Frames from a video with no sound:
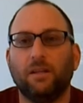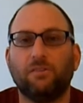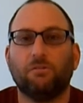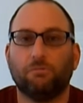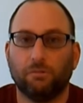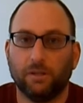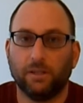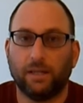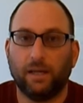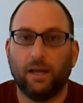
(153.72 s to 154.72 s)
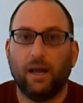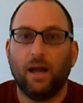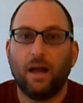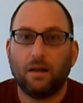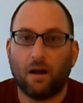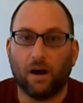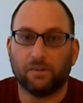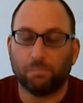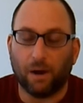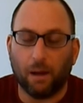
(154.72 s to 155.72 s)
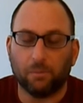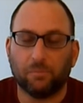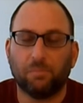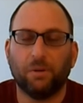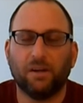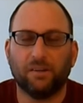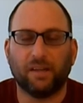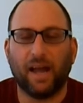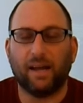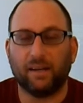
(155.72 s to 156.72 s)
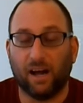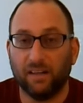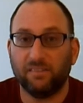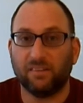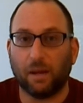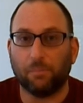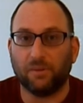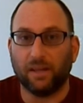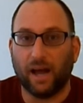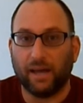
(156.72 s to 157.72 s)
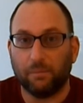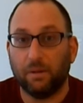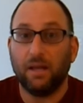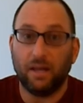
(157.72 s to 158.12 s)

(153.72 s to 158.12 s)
This really caused problems because I had to unstaple the item,